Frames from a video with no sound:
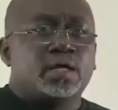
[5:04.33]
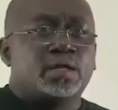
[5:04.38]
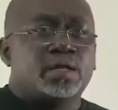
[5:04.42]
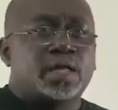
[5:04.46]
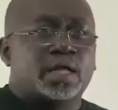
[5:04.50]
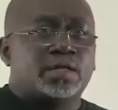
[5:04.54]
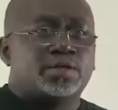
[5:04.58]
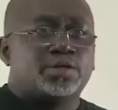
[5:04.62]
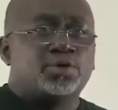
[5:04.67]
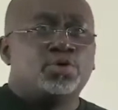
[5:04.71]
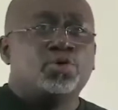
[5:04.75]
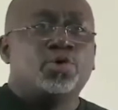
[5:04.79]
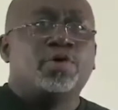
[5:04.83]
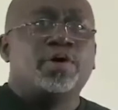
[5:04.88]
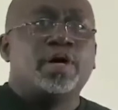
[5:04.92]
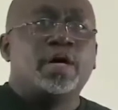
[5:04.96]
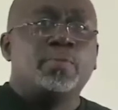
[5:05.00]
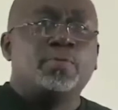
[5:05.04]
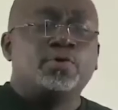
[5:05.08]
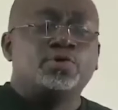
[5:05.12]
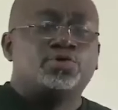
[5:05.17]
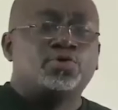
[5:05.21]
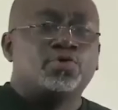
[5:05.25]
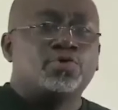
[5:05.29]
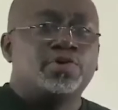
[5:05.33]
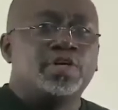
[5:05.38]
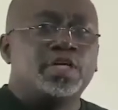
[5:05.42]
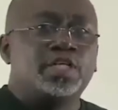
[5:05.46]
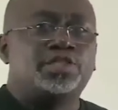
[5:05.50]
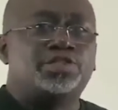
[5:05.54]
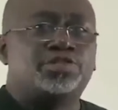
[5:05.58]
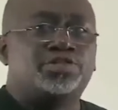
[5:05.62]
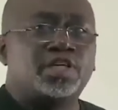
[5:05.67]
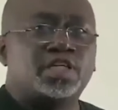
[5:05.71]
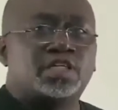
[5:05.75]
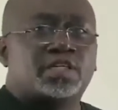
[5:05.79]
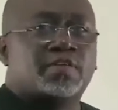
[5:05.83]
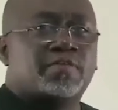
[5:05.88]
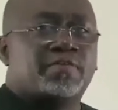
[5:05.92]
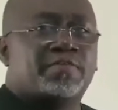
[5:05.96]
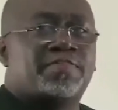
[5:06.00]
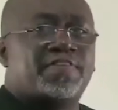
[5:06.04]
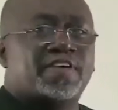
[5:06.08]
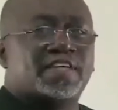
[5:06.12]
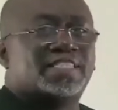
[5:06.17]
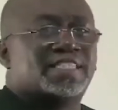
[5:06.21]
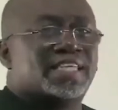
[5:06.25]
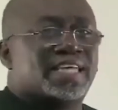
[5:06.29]
that you are able to restrict
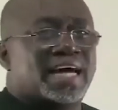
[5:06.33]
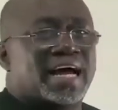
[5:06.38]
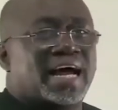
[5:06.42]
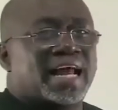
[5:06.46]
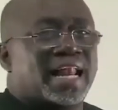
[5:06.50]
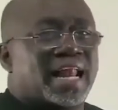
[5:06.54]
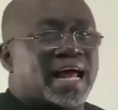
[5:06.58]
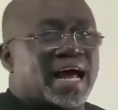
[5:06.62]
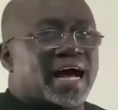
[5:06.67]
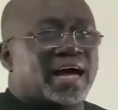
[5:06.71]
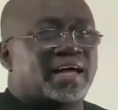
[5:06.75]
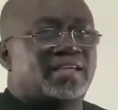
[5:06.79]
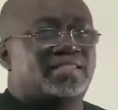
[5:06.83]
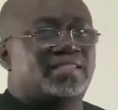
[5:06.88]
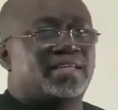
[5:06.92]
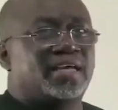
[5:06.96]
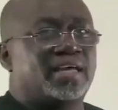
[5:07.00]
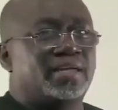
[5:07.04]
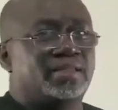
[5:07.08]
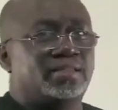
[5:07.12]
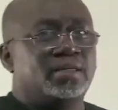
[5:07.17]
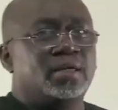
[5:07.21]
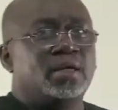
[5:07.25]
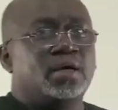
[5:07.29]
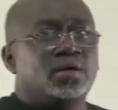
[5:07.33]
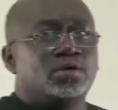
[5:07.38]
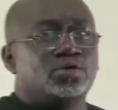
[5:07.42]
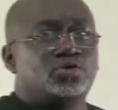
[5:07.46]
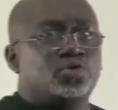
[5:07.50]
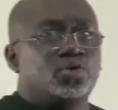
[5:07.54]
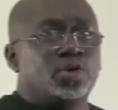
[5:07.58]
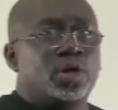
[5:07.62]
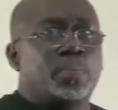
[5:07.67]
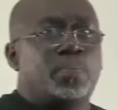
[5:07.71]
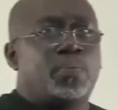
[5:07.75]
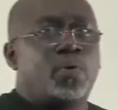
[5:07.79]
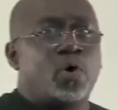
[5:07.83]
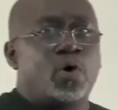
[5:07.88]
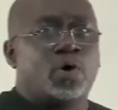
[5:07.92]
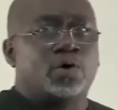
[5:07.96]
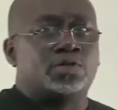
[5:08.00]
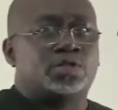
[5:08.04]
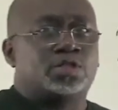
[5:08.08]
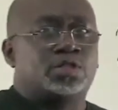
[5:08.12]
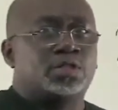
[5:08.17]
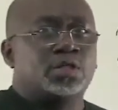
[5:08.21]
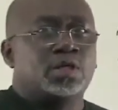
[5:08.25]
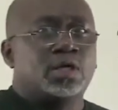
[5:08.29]
physical access to the
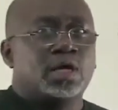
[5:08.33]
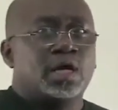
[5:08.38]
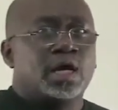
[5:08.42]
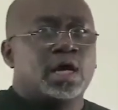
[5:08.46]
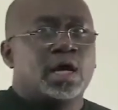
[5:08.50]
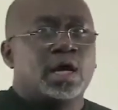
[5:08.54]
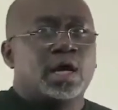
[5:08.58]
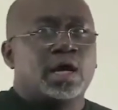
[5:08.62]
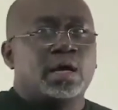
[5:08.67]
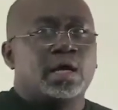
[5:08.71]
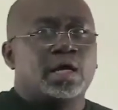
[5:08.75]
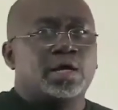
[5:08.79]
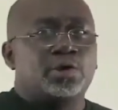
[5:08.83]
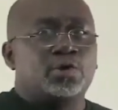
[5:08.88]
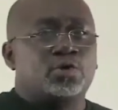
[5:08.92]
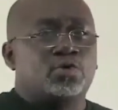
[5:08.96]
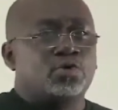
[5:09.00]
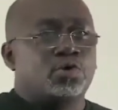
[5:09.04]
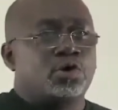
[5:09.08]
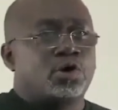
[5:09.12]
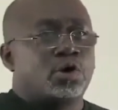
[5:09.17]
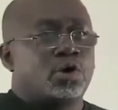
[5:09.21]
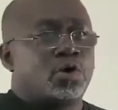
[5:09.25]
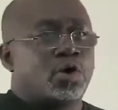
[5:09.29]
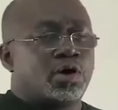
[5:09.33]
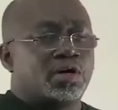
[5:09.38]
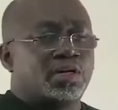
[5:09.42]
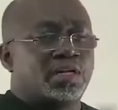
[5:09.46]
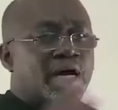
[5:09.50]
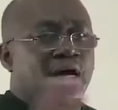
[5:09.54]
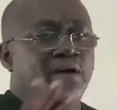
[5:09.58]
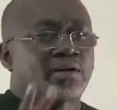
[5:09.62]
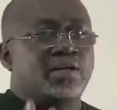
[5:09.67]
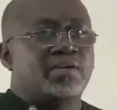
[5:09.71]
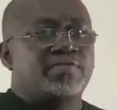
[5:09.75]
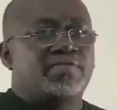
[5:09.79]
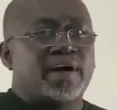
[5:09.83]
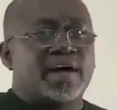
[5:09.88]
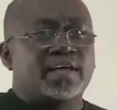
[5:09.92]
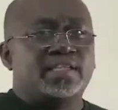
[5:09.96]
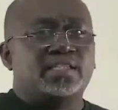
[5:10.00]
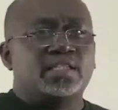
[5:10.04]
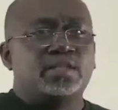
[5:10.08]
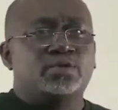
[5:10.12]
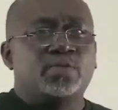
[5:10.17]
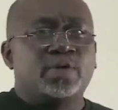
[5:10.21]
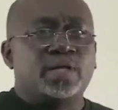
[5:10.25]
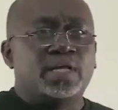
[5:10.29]
ports. You could lock down
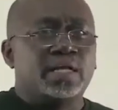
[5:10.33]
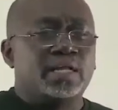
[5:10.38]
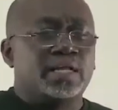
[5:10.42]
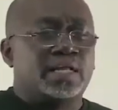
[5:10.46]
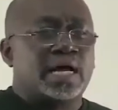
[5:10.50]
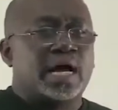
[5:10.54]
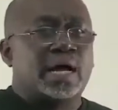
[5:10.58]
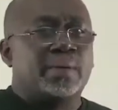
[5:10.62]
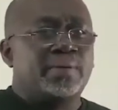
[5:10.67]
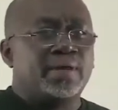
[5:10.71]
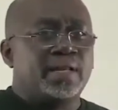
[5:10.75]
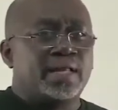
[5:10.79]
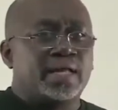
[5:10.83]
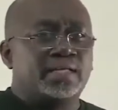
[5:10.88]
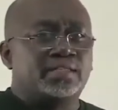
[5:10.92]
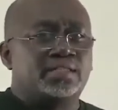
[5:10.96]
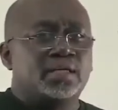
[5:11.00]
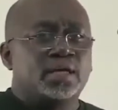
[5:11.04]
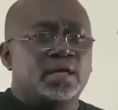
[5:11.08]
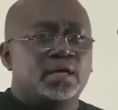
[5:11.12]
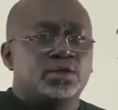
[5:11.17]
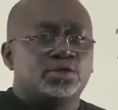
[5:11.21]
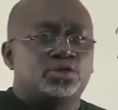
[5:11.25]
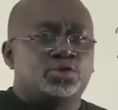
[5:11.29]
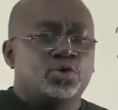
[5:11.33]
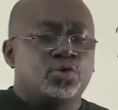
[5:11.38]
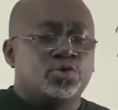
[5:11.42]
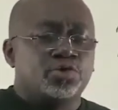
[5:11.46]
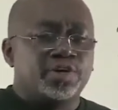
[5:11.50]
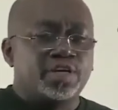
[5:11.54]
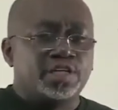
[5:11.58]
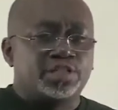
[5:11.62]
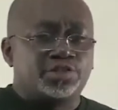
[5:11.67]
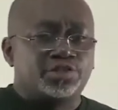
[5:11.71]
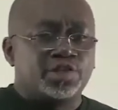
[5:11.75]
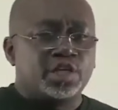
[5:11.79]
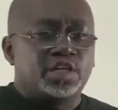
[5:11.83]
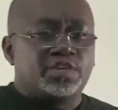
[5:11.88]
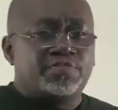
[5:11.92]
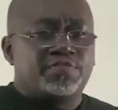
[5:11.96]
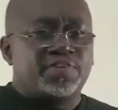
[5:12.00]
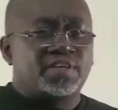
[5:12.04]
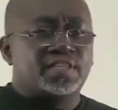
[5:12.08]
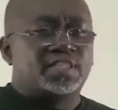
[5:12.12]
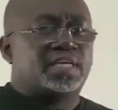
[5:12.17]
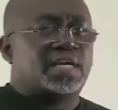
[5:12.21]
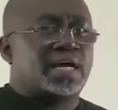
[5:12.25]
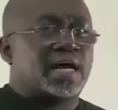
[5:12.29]
devices within cabinets to restrict
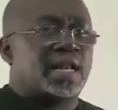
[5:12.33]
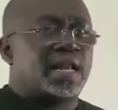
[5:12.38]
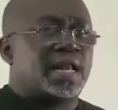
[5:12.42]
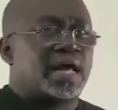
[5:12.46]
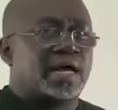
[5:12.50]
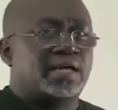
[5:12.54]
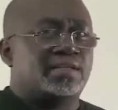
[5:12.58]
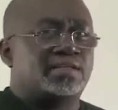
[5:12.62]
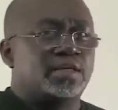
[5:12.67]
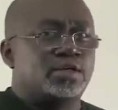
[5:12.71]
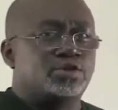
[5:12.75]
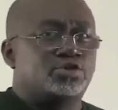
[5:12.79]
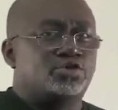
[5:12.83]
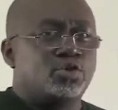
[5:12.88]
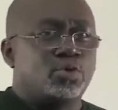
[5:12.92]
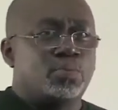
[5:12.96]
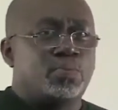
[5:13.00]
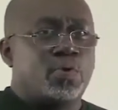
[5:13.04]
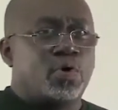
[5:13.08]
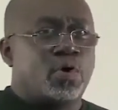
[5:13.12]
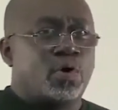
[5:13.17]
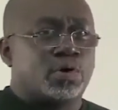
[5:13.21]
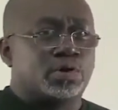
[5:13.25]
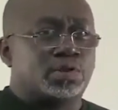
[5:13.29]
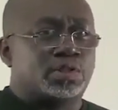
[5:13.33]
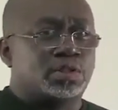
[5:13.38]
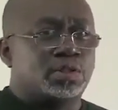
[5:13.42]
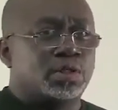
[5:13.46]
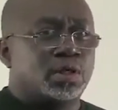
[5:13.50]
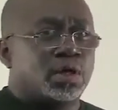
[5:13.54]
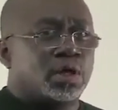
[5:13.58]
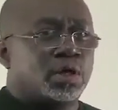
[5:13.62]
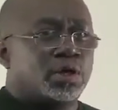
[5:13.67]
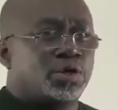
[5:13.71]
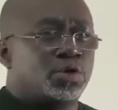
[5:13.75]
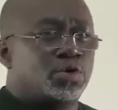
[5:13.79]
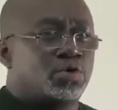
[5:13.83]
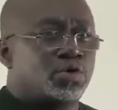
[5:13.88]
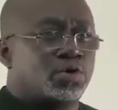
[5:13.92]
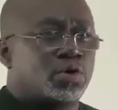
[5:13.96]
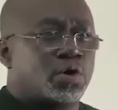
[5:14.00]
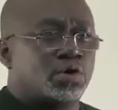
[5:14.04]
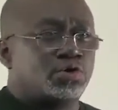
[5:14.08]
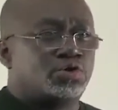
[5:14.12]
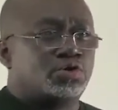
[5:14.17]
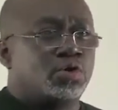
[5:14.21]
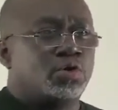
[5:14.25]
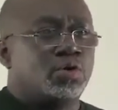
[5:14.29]
physical access to ports. You could
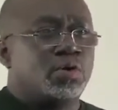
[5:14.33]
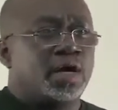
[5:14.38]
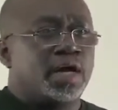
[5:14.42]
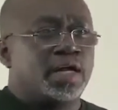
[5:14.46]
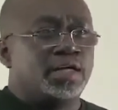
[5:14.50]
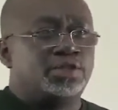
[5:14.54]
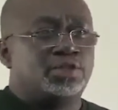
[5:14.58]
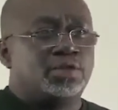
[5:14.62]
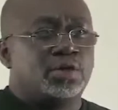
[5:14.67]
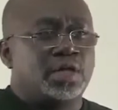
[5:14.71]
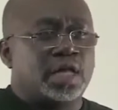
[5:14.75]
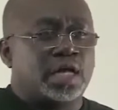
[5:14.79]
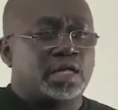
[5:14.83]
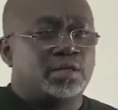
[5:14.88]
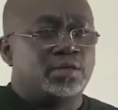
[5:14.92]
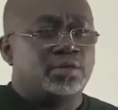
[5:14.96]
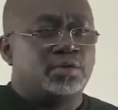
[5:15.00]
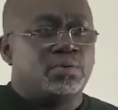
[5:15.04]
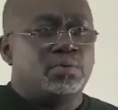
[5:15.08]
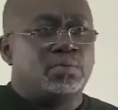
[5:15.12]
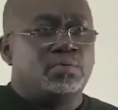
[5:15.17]
also ensure that